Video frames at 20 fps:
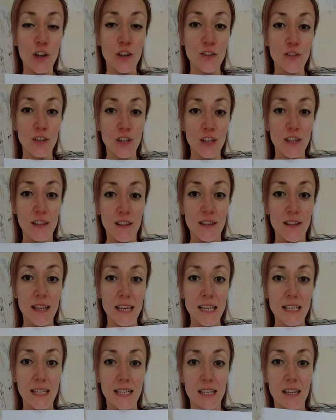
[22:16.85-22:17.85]
that
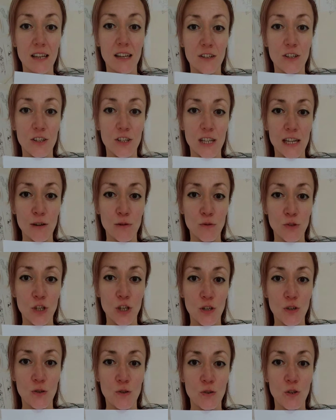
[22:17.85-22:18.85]
this little
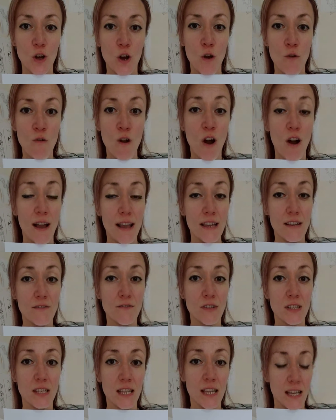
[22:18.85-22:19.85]
dude
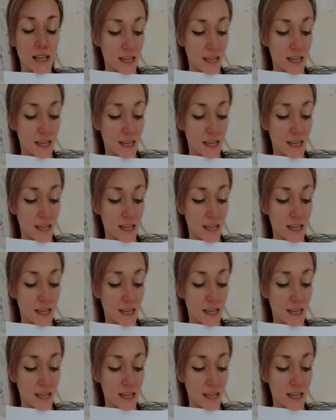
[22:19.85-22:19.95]
arrives